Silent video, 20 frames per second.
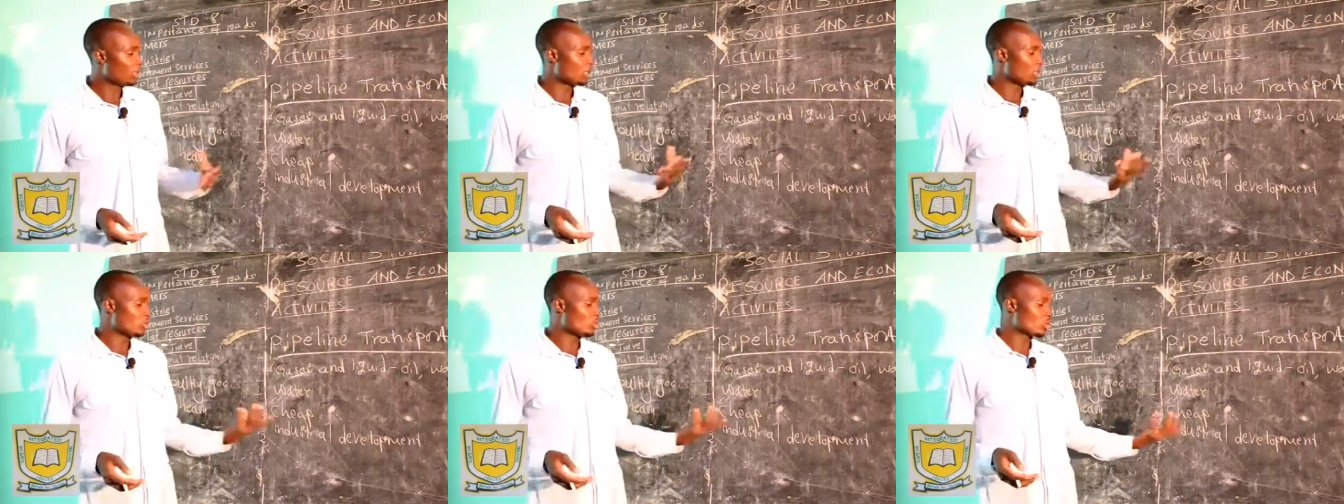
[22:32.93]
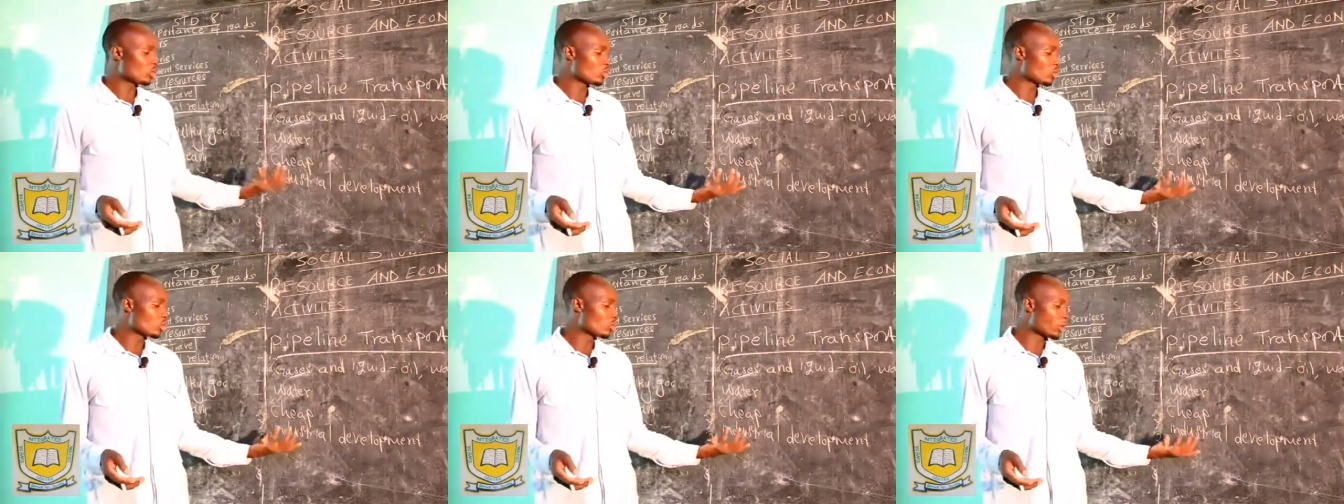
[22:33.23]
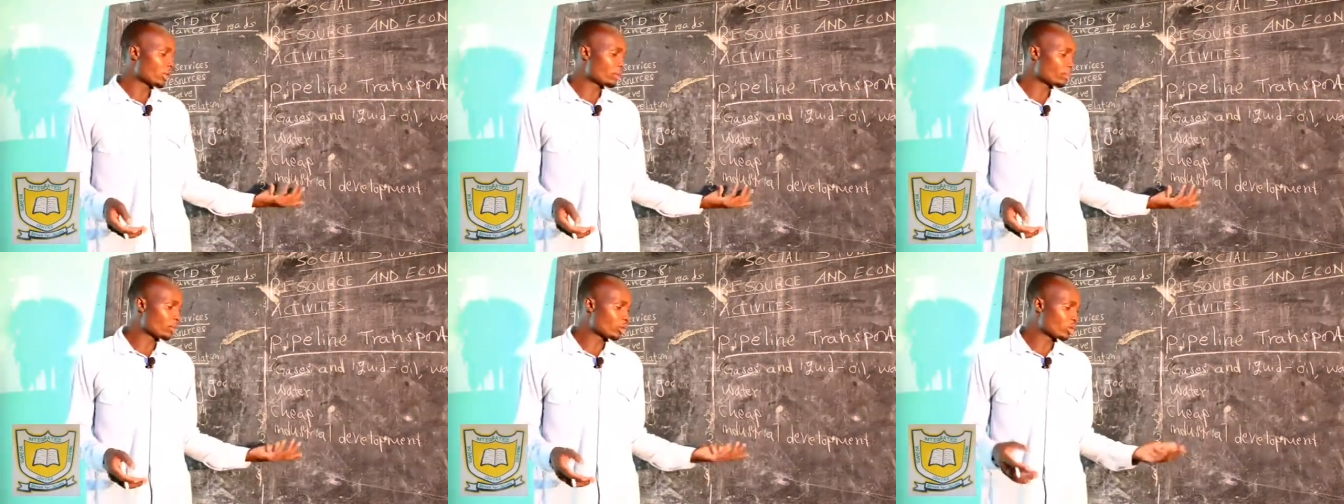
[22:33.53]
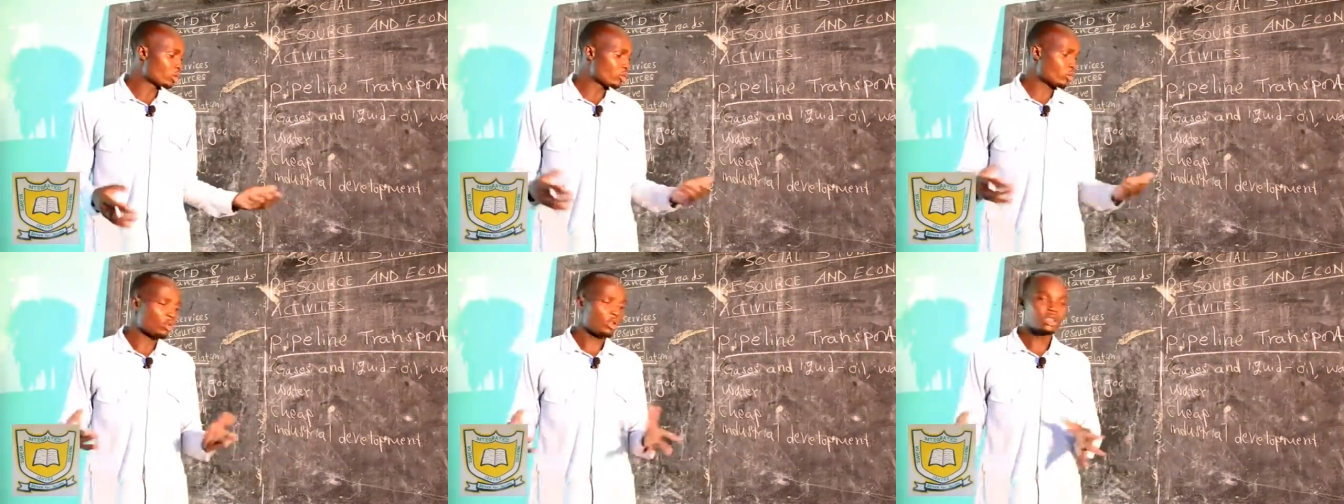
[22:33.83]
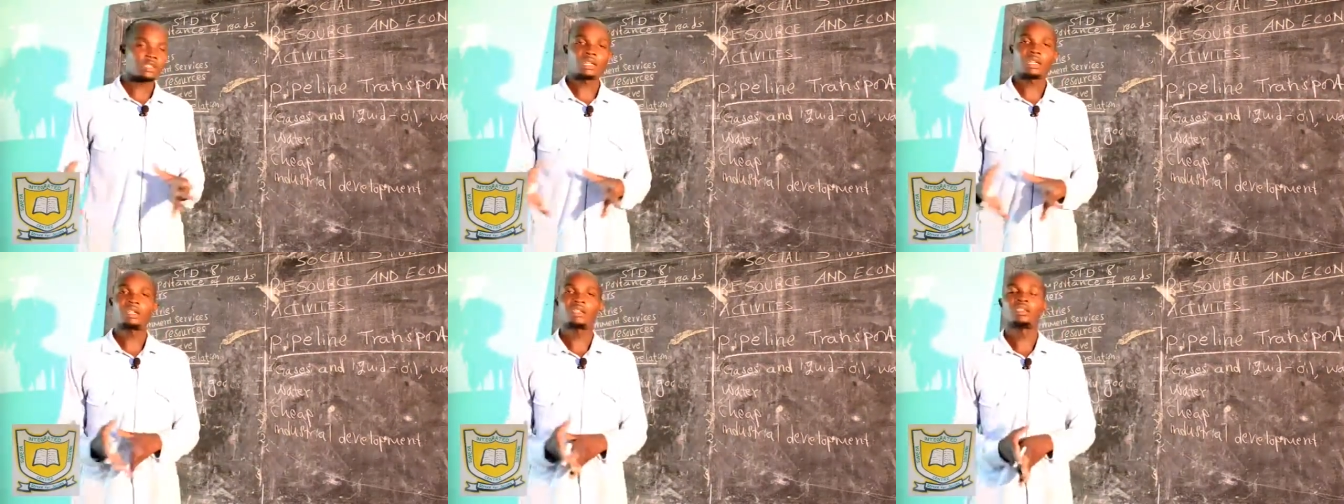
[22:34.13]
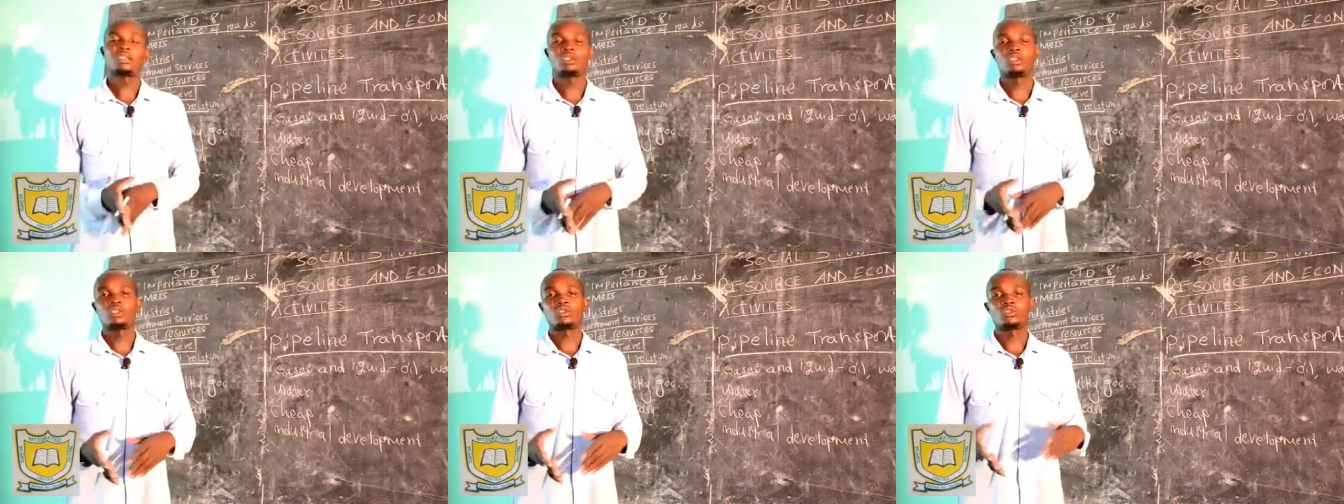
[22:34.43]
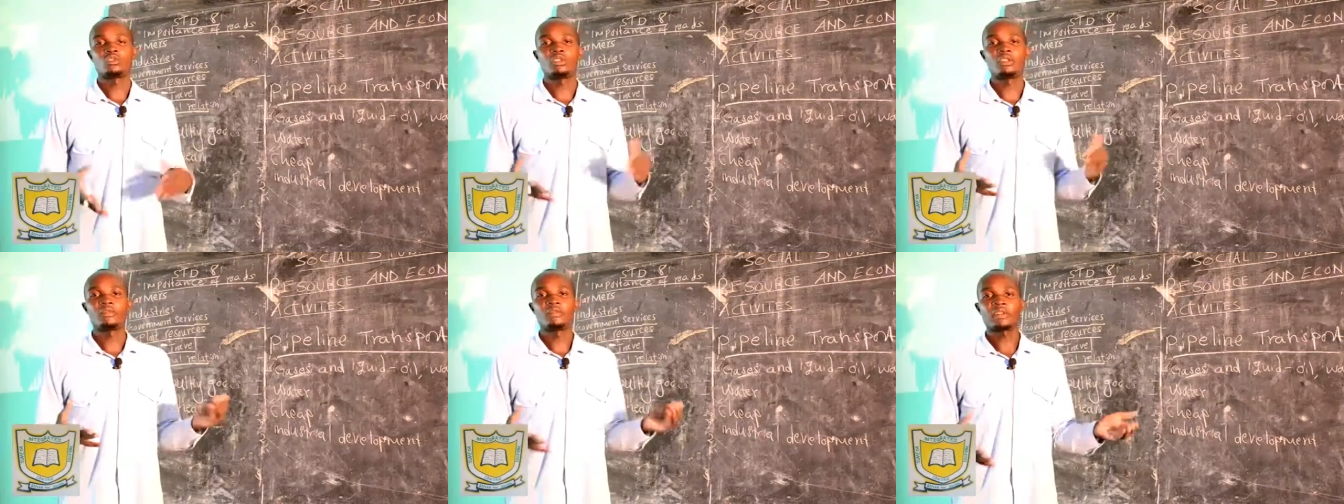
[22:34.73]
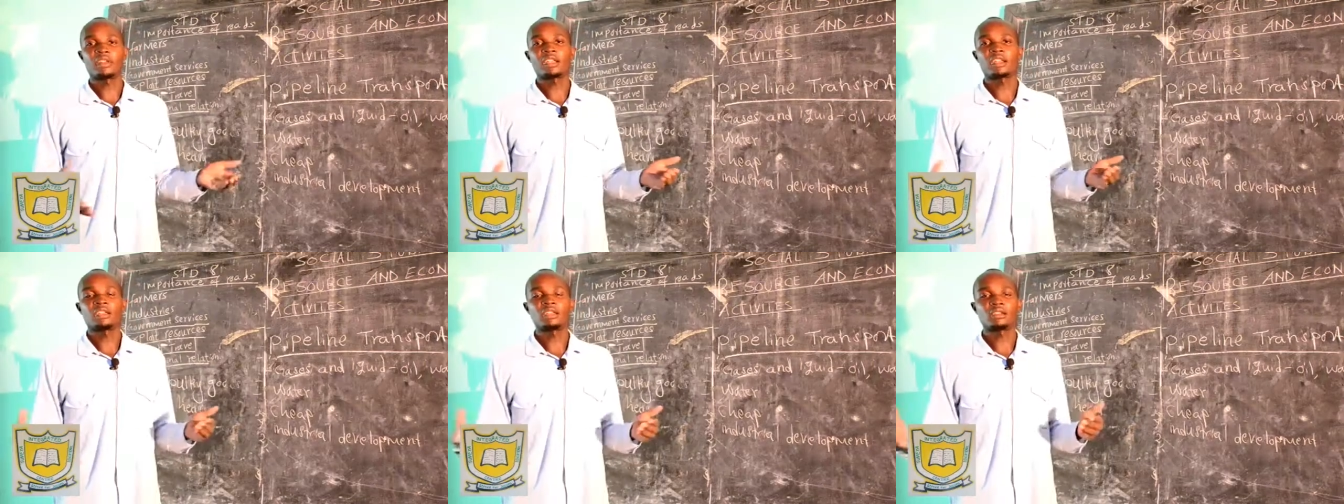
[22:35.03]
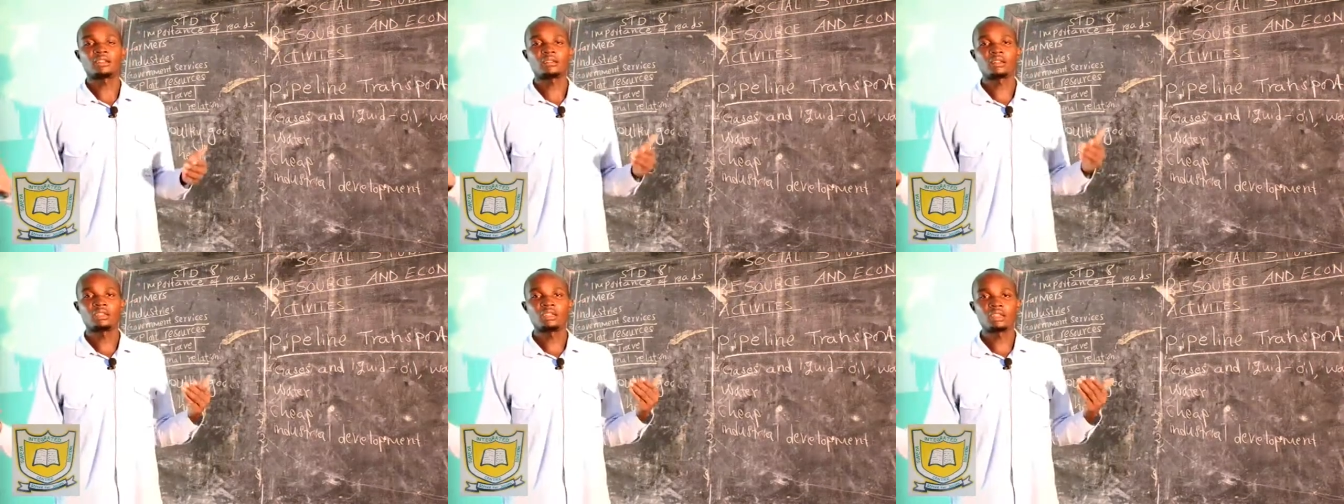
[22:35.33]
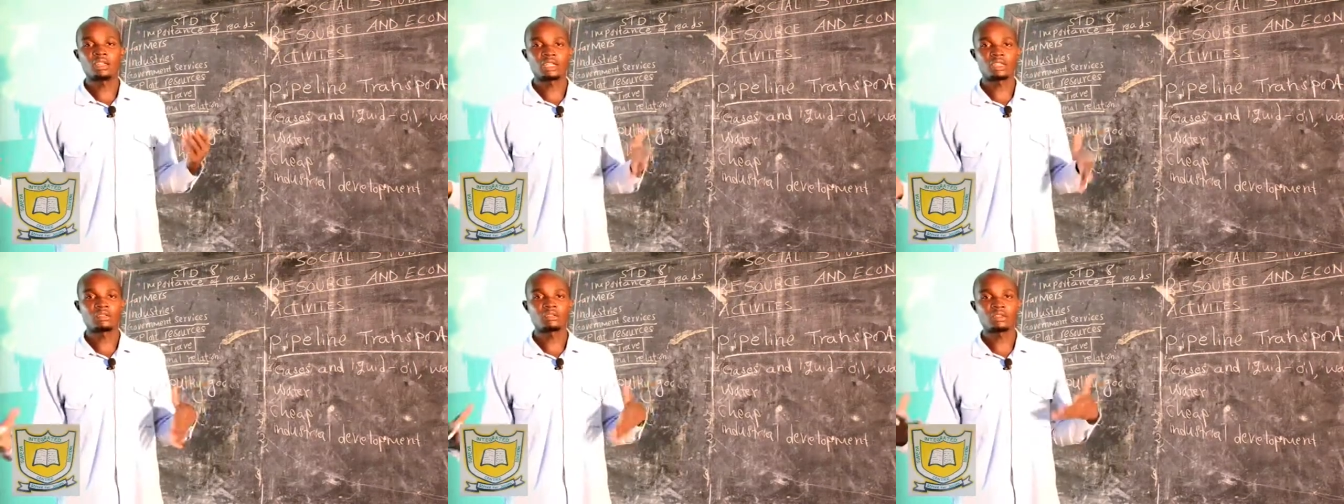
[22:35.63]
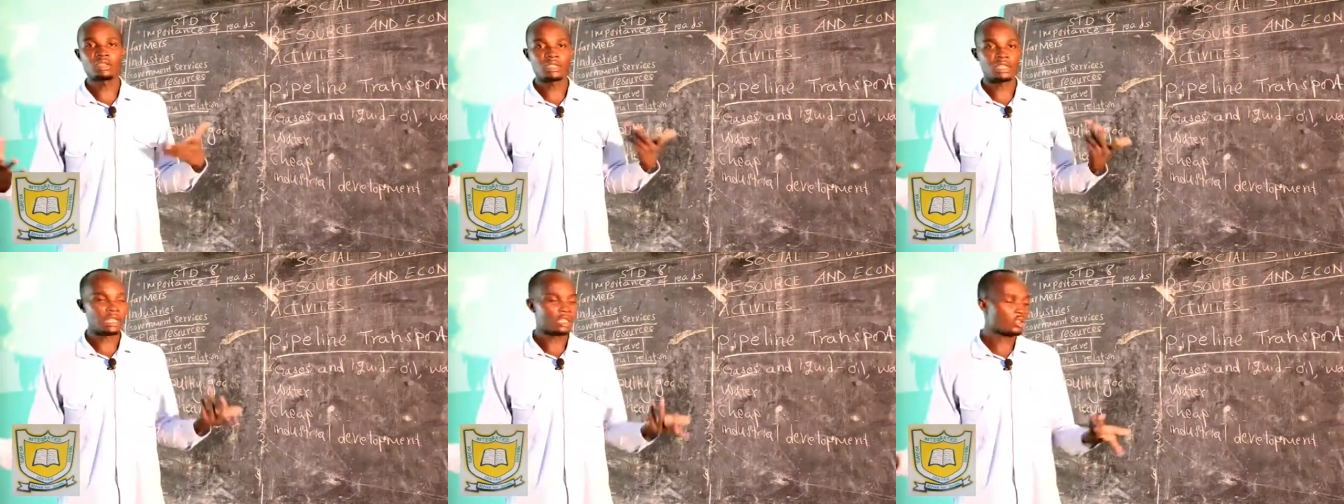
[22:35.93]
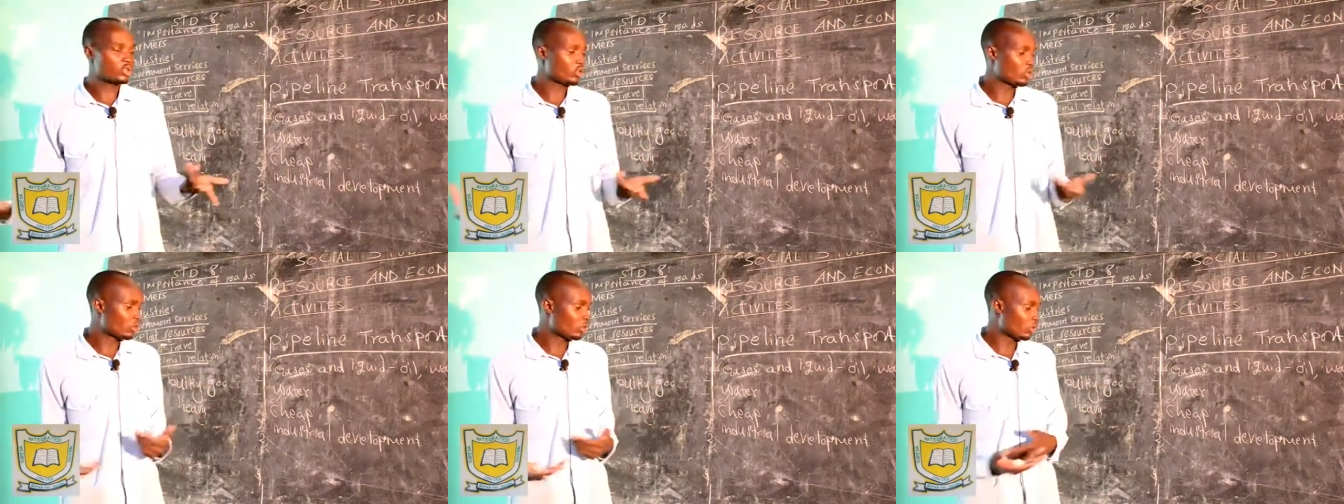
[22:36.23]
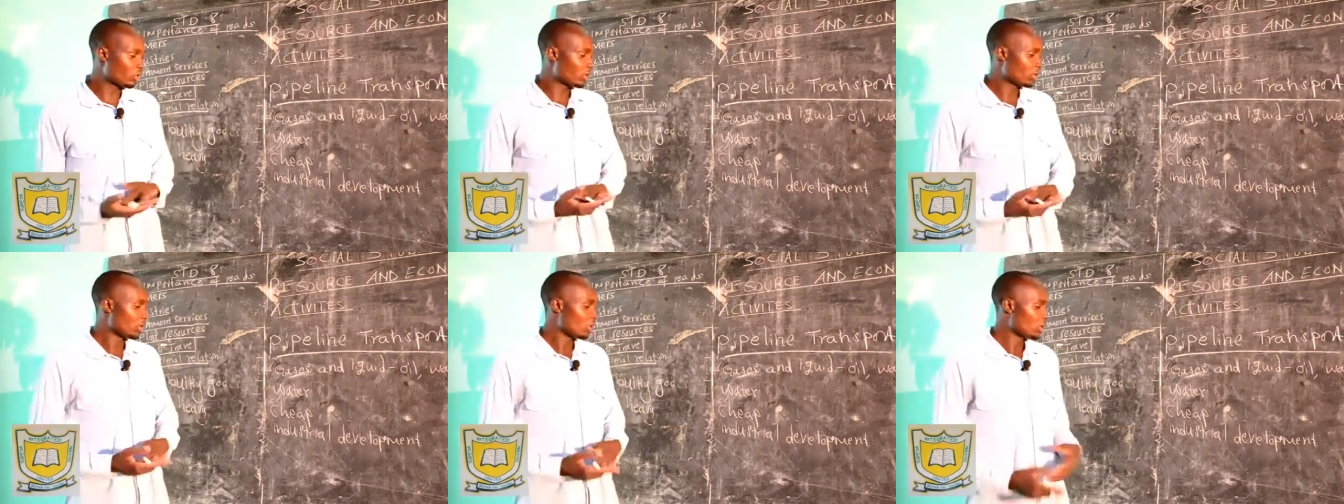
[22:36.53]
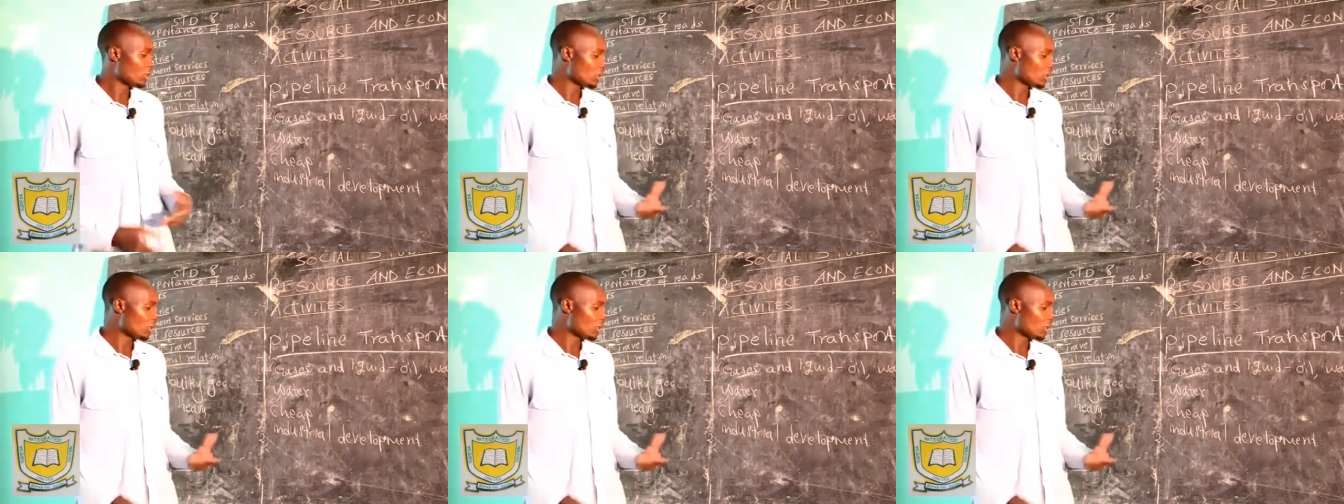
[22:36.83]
It also transports water to different industries and so on.